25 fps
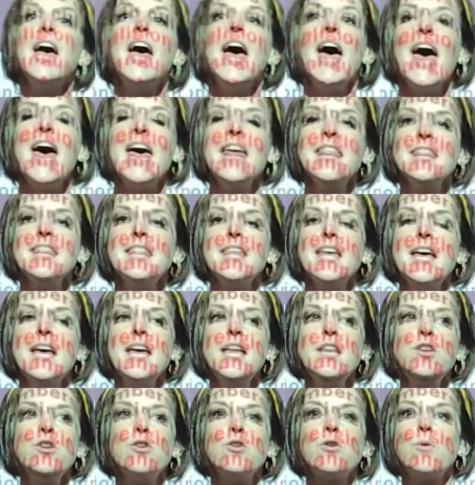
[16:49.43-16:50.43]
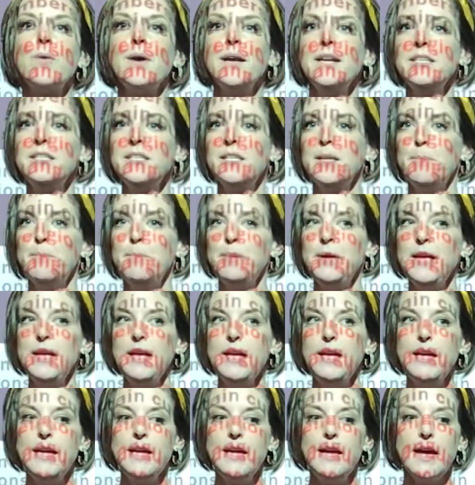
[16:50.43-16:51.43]
And then you're going to
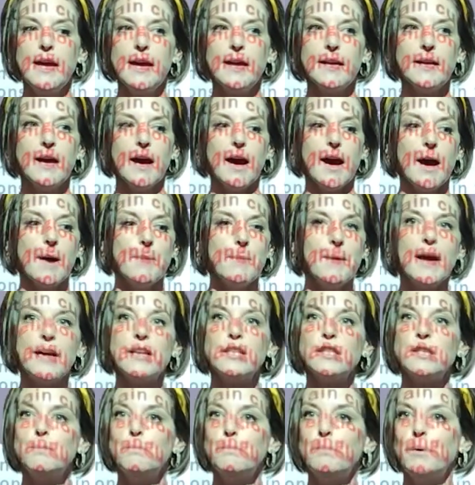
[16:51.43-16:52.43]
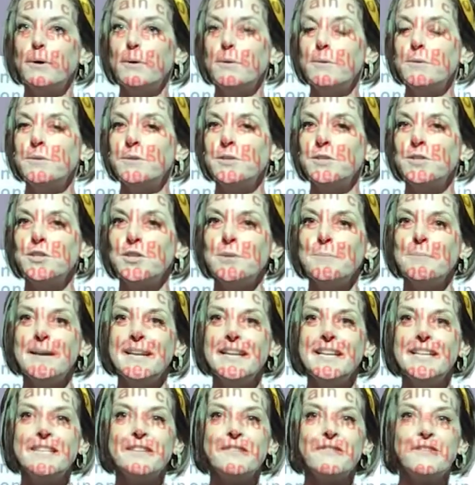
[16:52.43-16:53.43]
be exposed to many
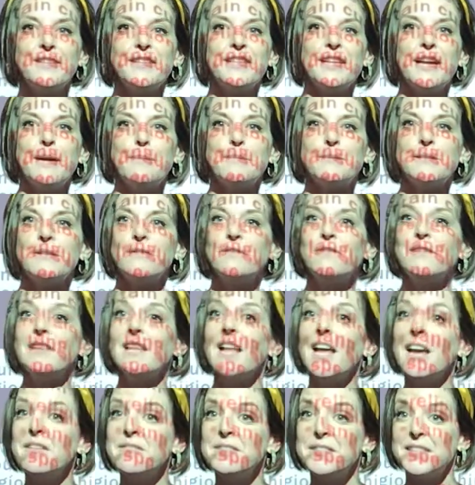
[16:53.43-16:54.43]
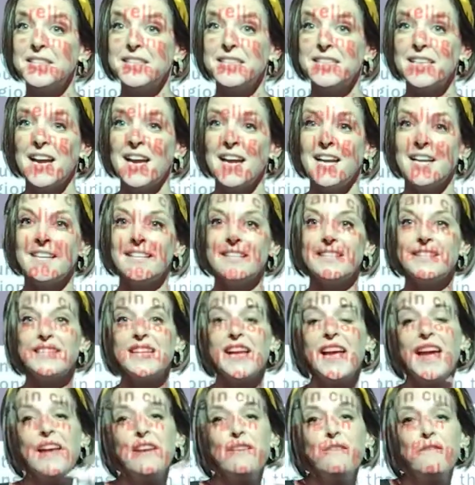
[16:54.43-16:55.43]
different types of lifestyles
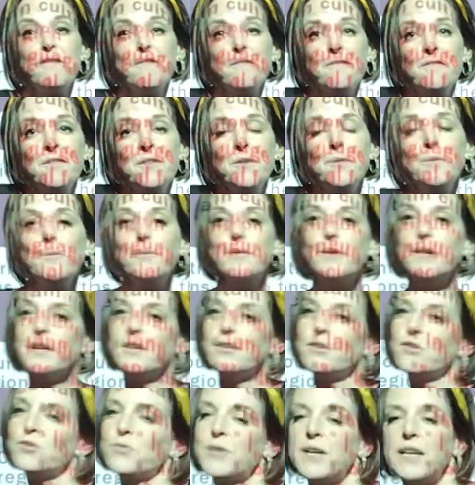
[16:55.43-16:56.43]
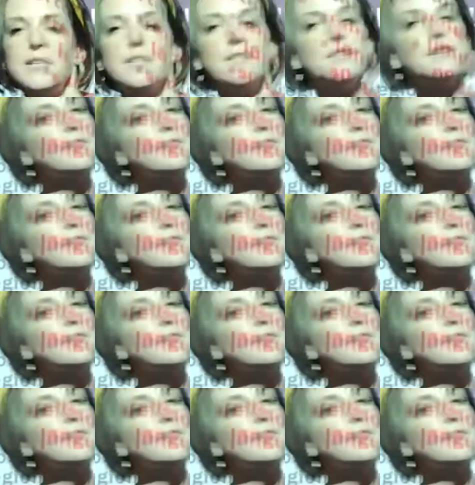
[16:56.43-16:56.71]
and food and traits